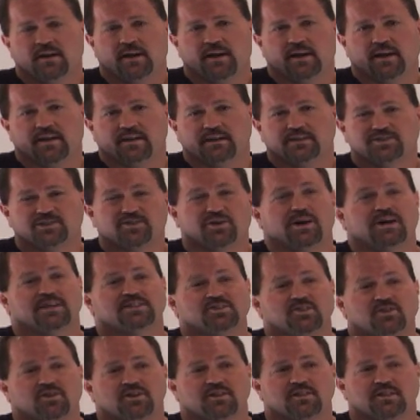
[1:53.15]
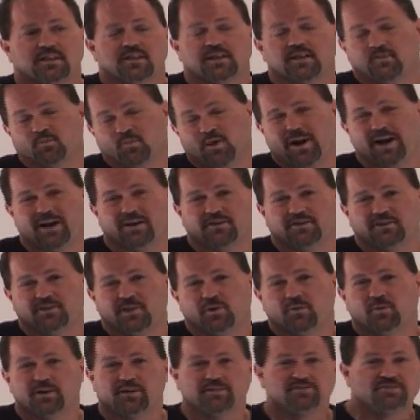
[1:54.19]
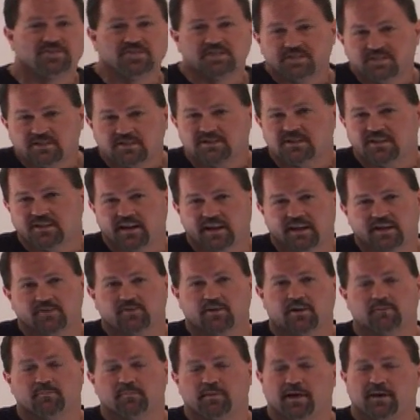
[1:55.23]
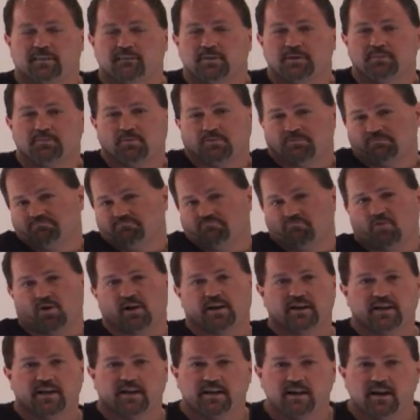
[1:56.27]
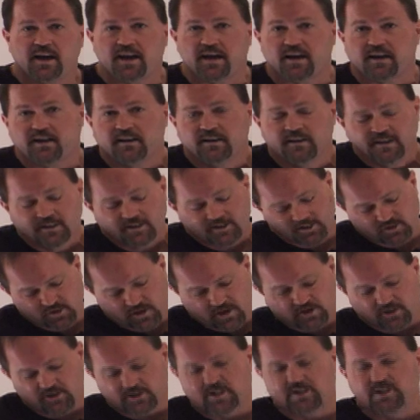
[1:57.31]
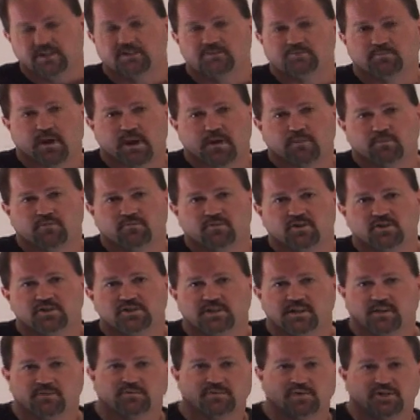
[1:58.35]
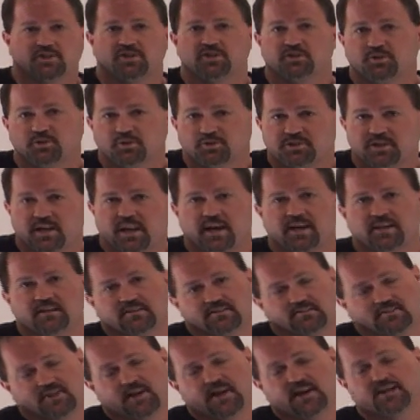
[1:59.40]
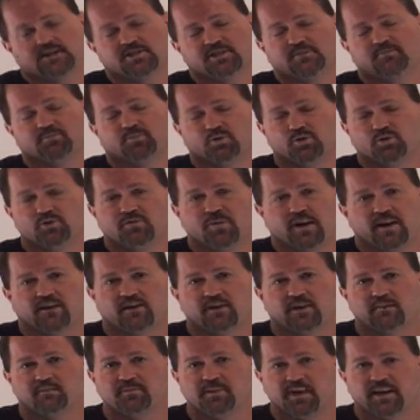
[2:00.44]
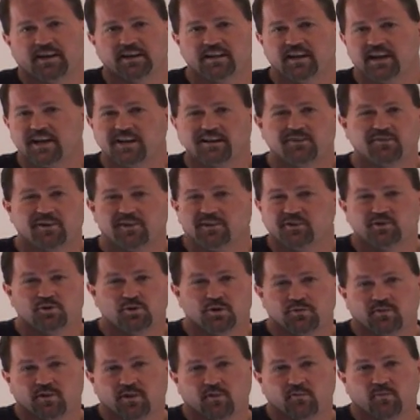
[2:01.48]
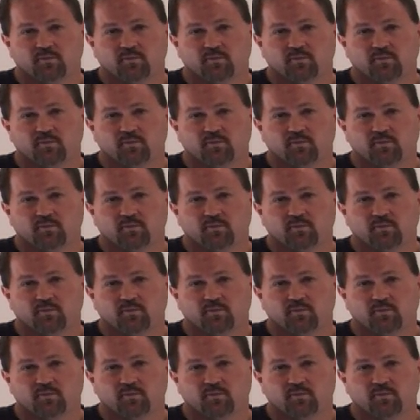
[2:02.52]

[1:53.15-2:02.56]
And so I started thinking, wow, you know what, if Jesus could hang around bad people, why can't I? So I looked at this Bible verse and I was going to use that to actually prove how come that I could hang around whoever I